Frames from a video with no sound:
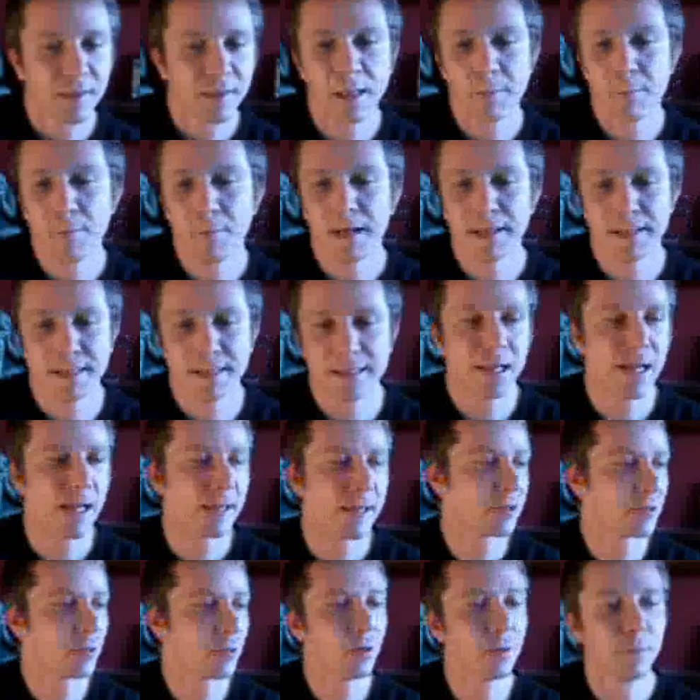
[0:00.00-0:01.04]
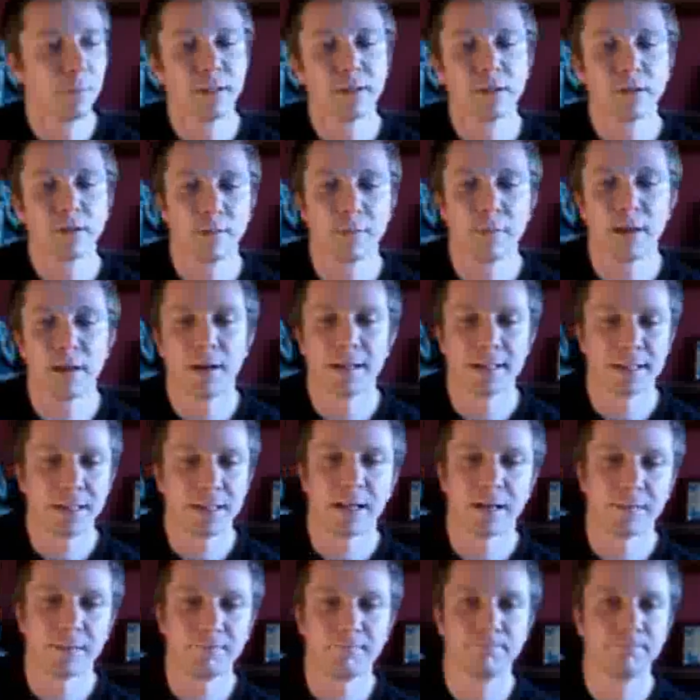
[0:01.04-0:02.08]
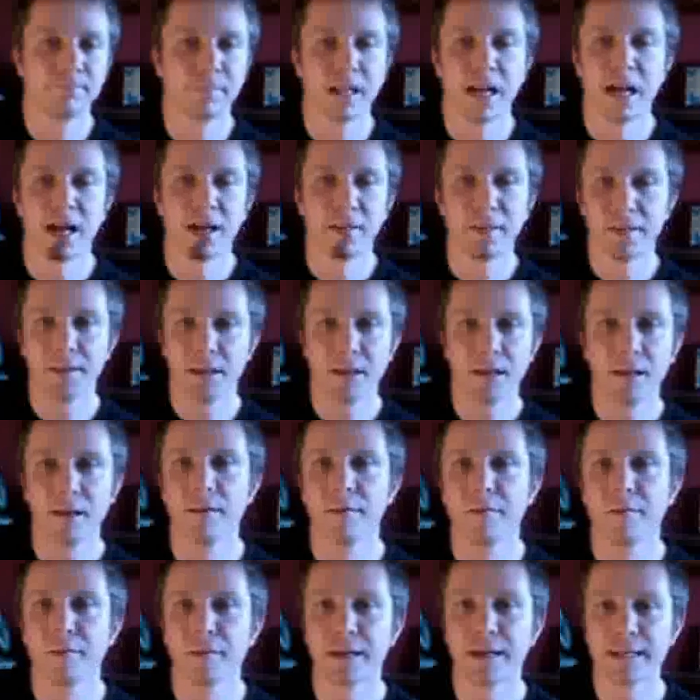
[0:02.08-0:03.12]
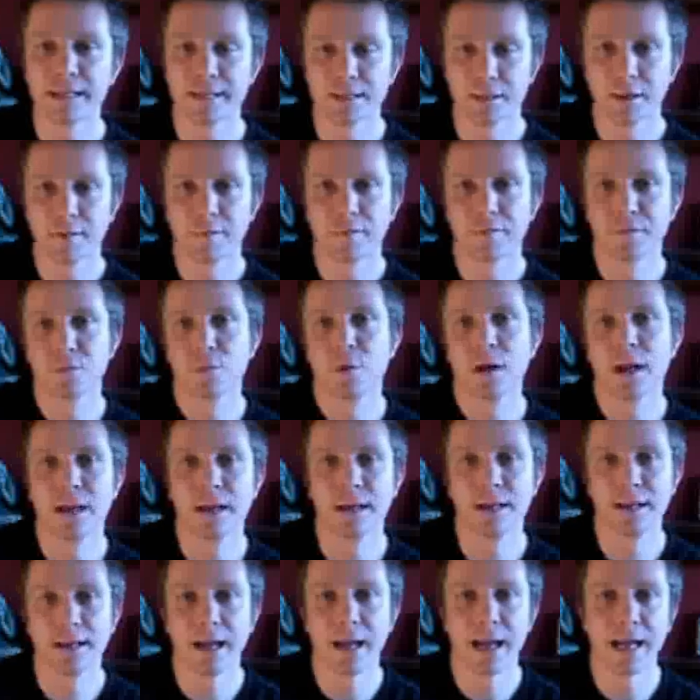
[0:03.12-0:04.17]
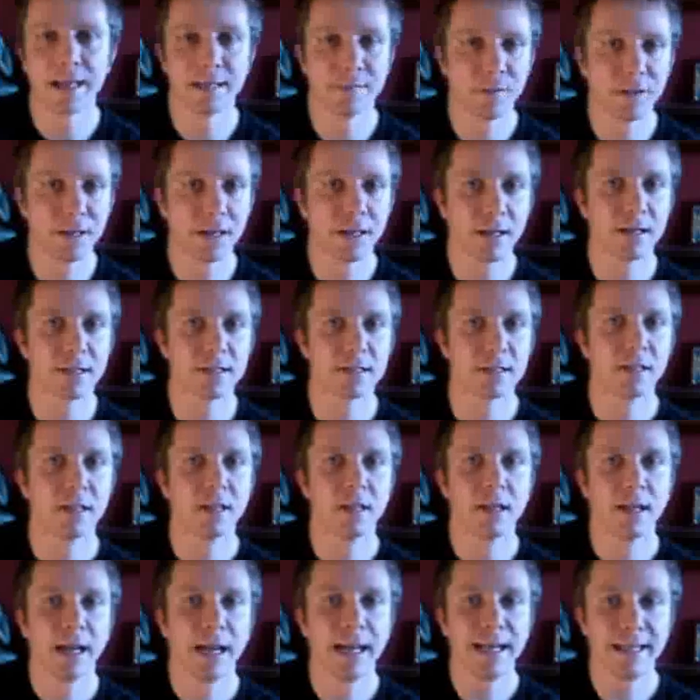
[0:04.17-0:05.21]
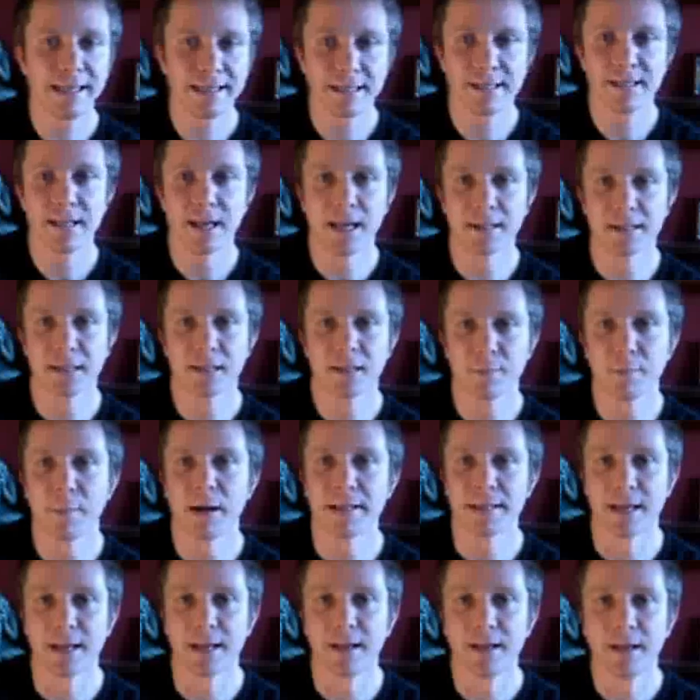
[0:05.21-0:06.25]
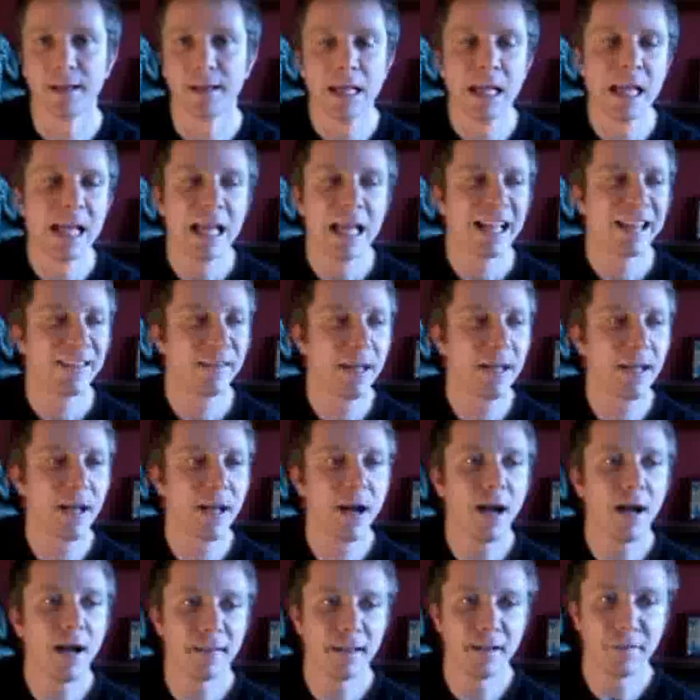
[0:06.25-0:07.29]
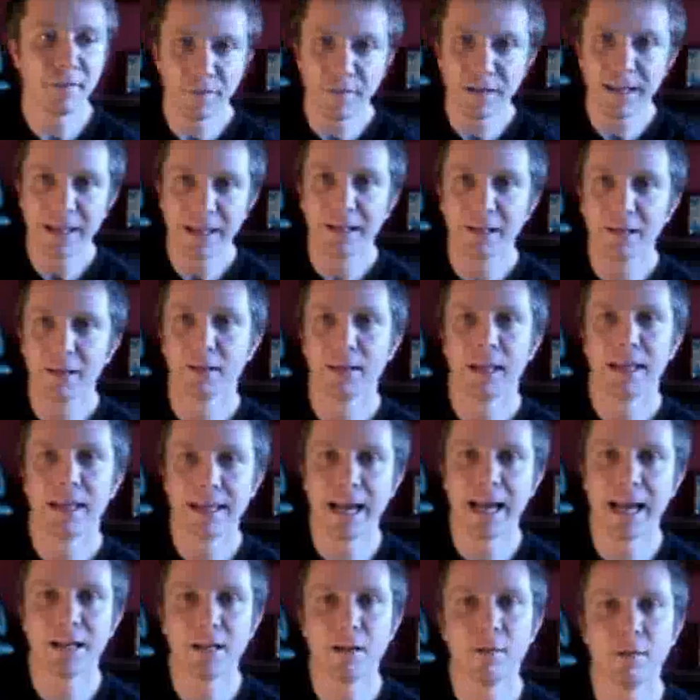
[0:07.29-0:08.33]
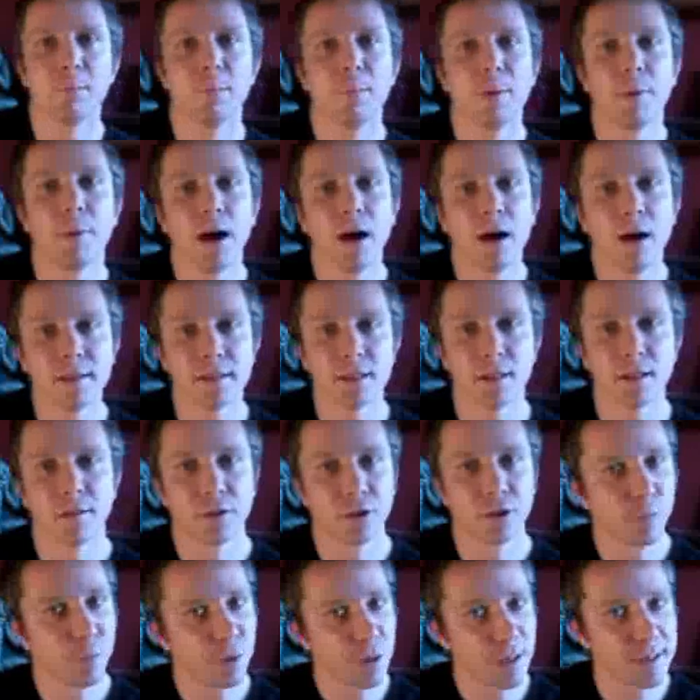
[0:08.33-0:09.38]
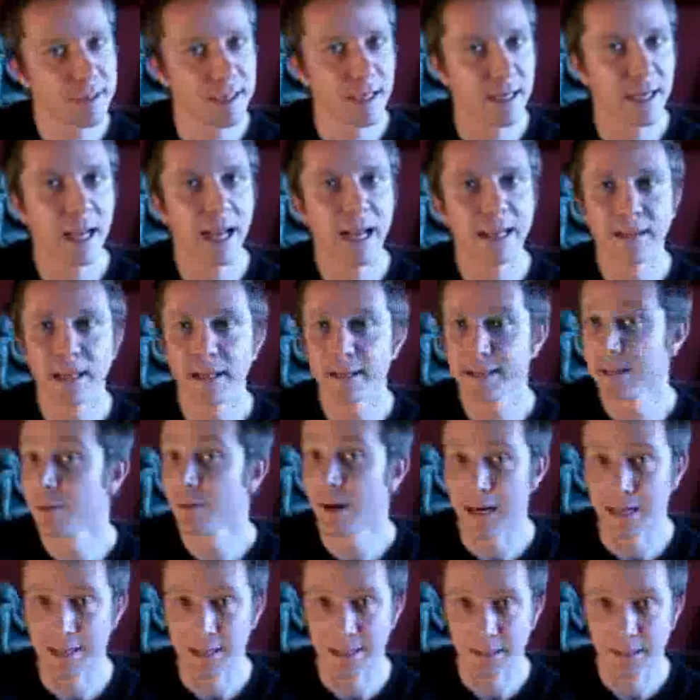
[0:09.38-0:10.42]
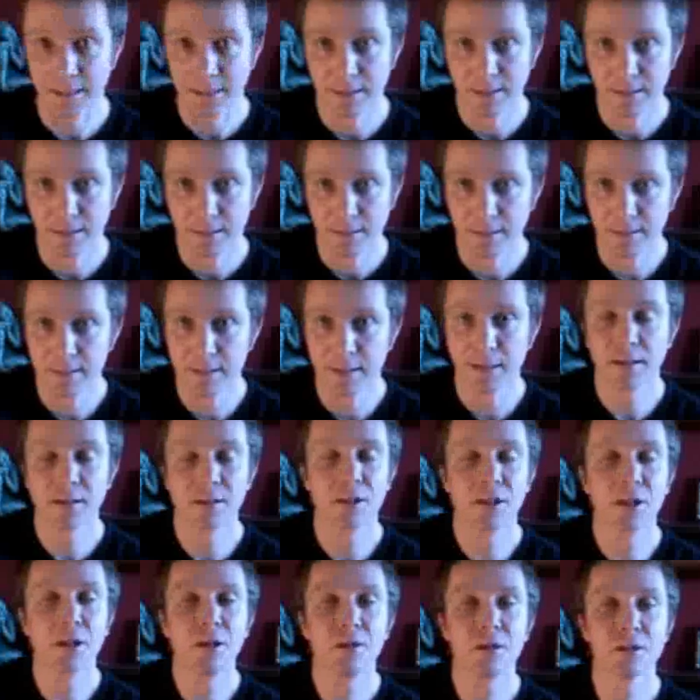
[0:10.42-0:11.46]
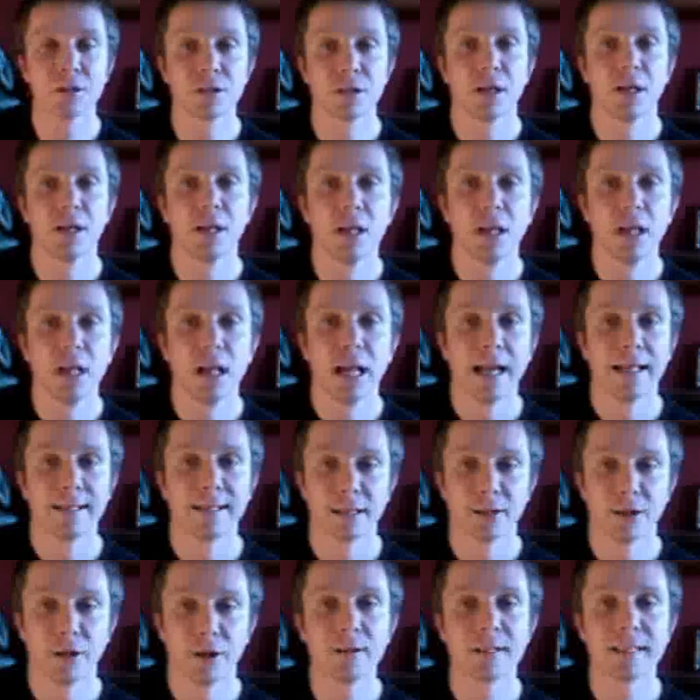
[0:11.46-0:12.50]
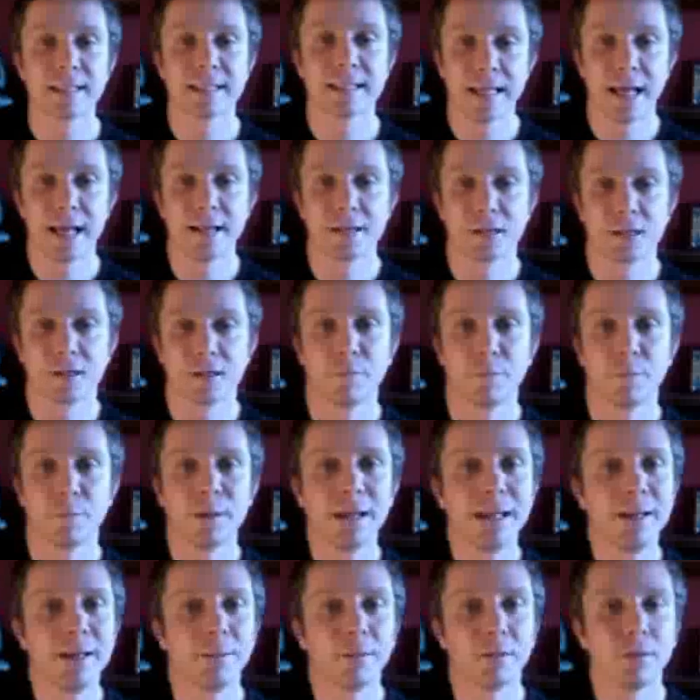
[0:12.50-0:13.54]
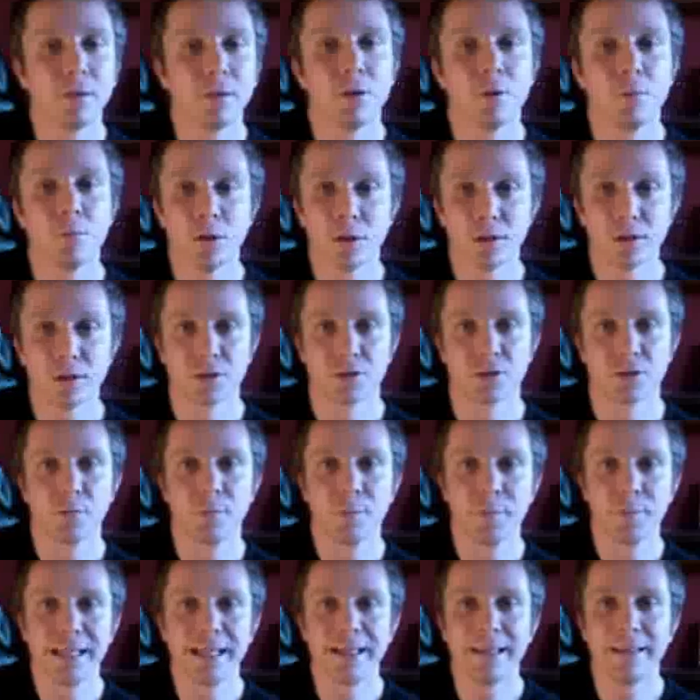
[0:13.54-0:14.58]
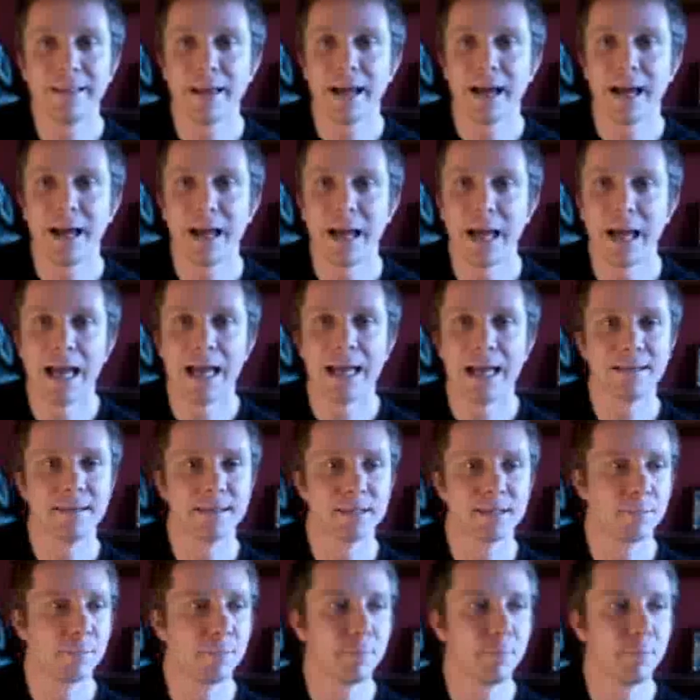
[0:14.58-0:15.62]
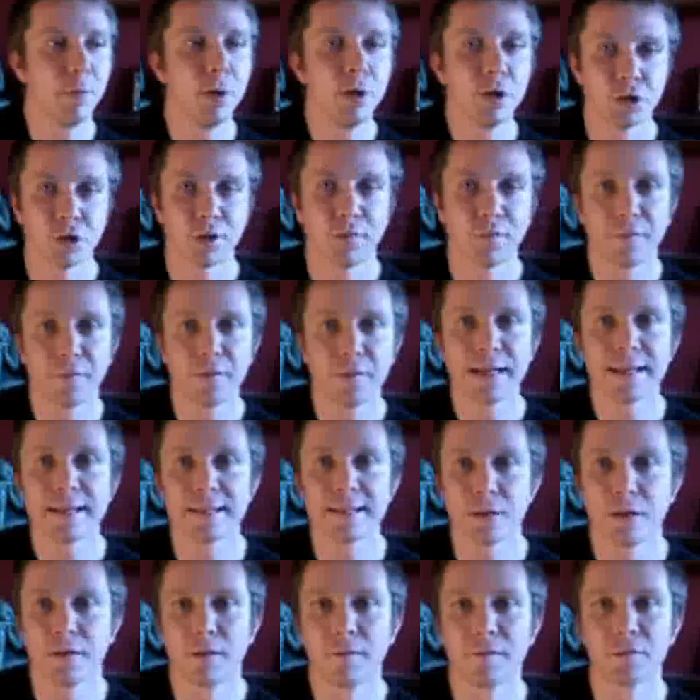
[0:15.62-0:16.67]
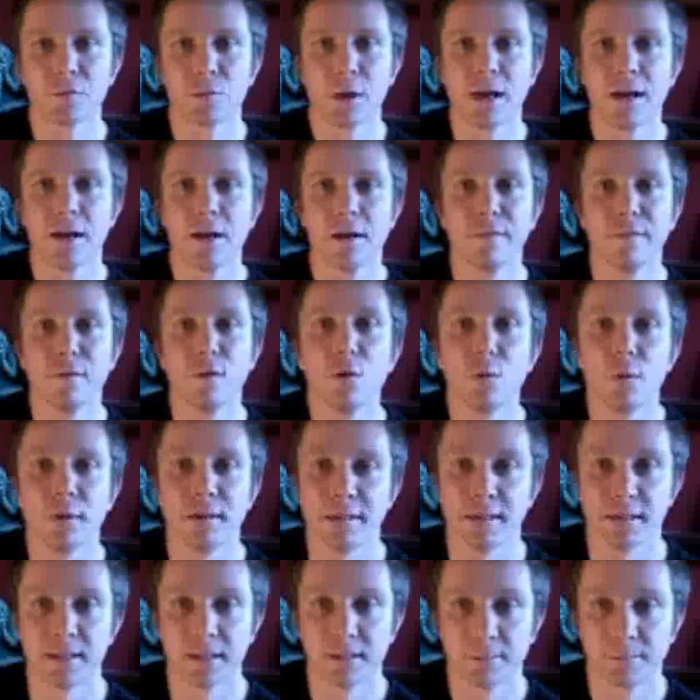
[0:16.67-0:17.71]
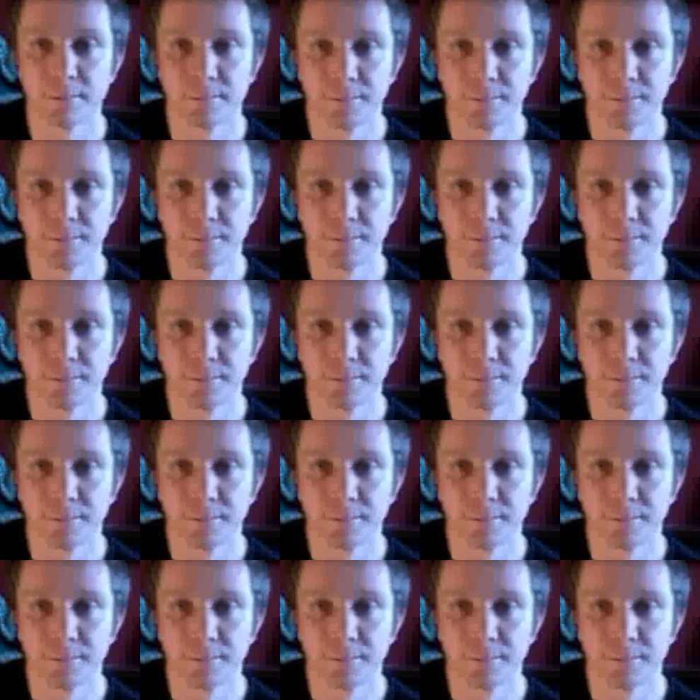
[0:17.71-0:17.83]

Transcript: might like Stallman, or they might like other free software advocates. It doesn't matter. They feel, again, part of the community, and that's great. It's a good sense of people who want to be there and push free software forward,